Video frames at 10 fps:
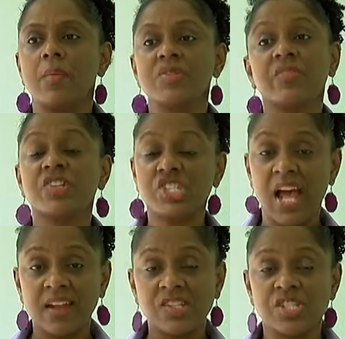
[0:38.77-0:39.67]
some of the
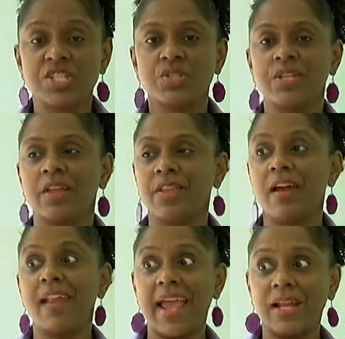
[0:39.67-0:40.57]
challenges that they
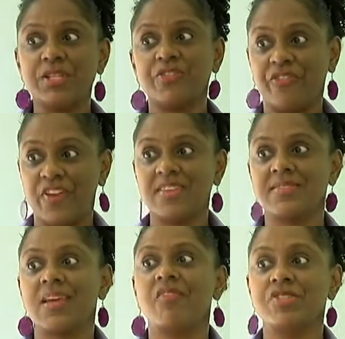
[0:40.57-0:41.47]
are likely to
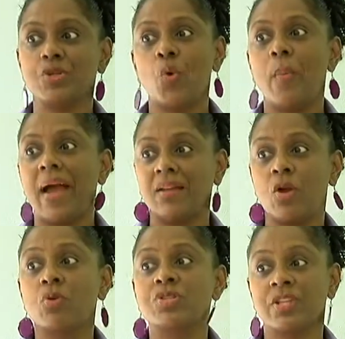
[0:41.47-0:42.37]
face having to go back
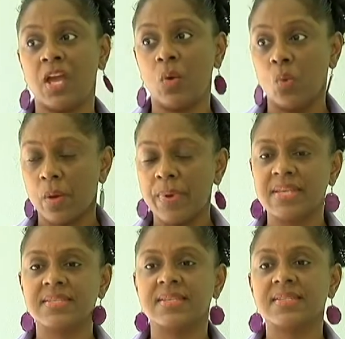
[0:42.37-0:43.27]
now to their
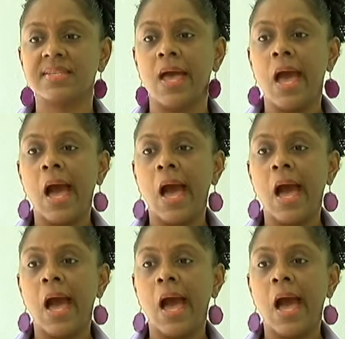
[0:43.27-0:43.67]
workplaces.